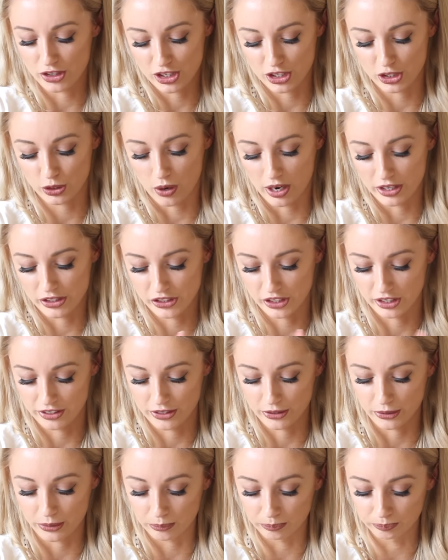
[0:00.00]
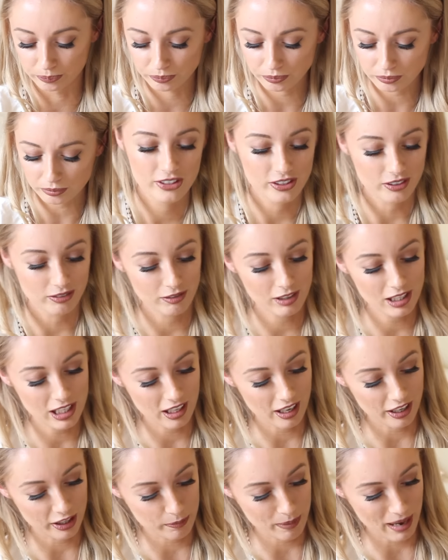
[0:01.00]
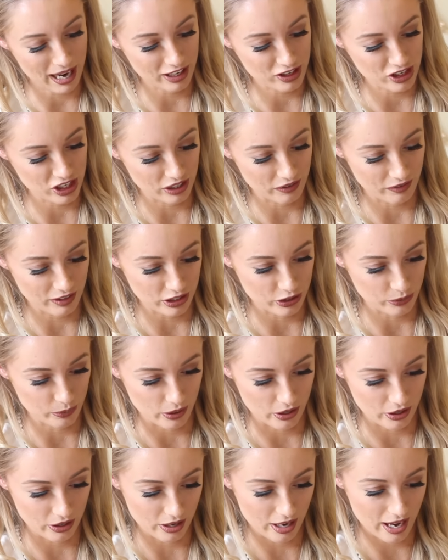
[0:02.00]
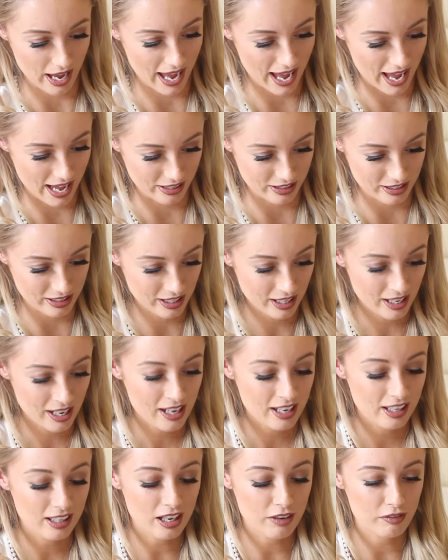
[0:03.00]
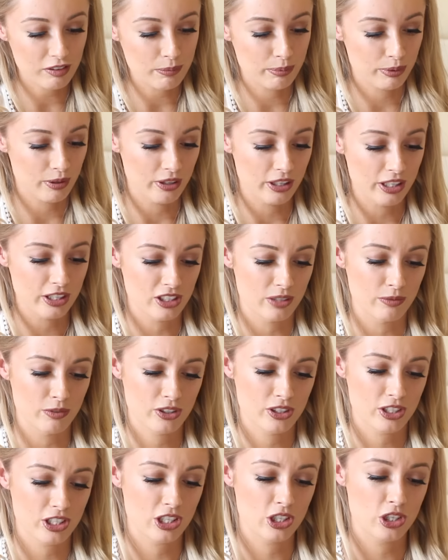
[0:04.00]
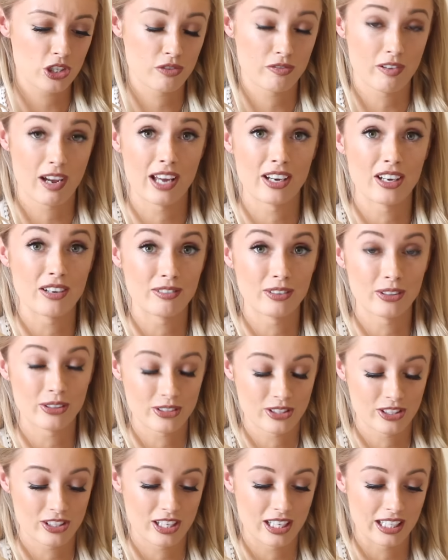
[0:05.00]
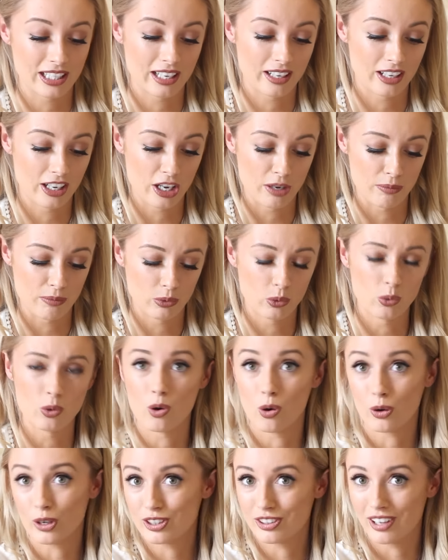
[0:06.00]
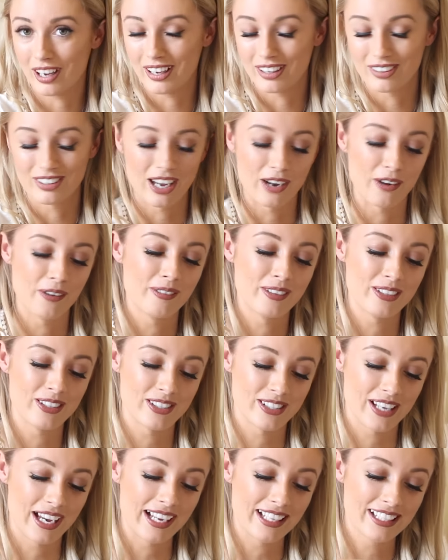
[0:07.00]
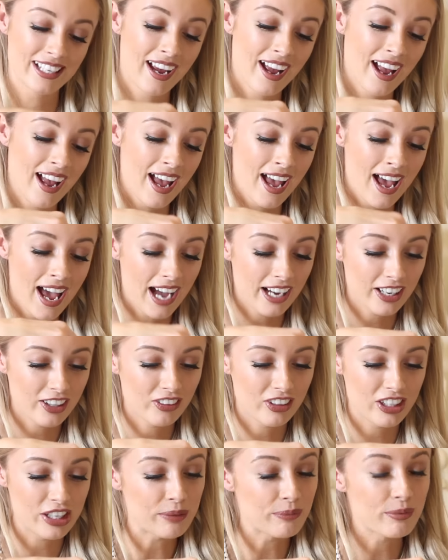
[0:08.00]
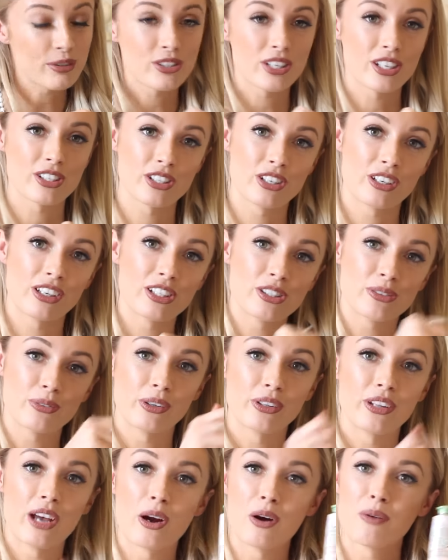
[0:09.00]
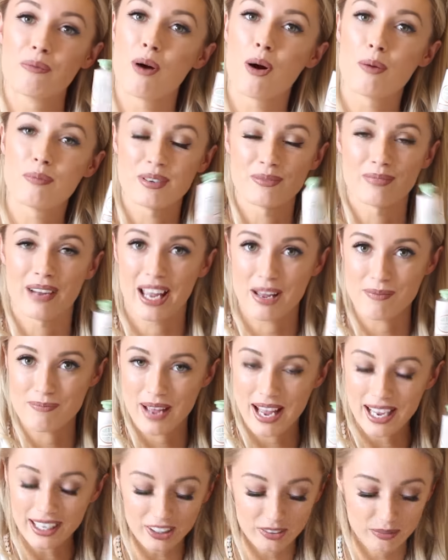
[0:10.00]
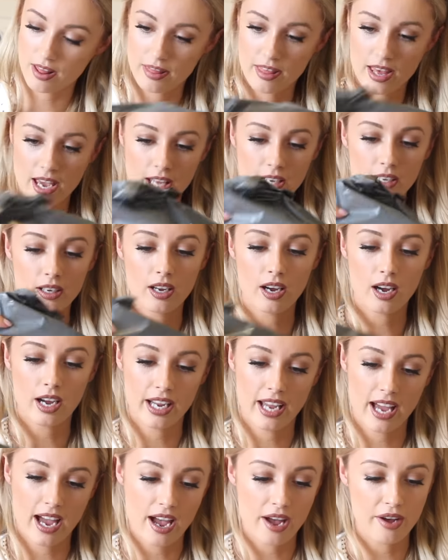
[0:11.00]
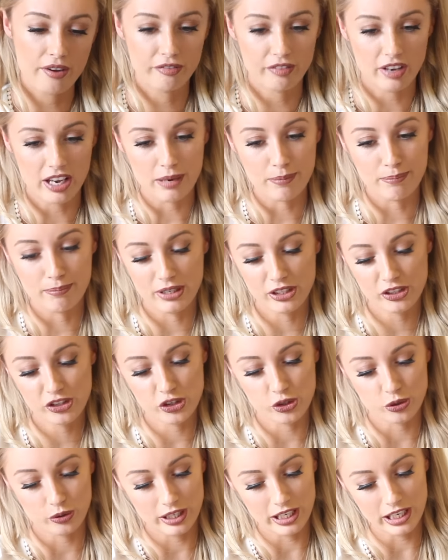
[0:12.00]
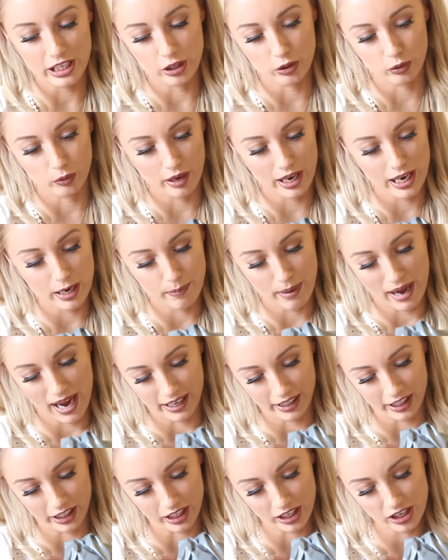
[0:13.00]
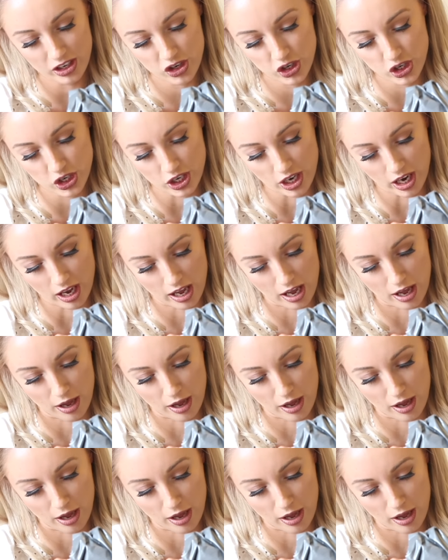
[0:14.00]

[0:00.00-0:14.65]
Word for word: It's quite subtle. So really like the packaging of this one, and lovely product. I'm just a huge fan of L'Occitane, or L'Occitane, however you say it, hand cream, so that's a nice one that I'll pop in my handbag. Then I have a mystery grey package.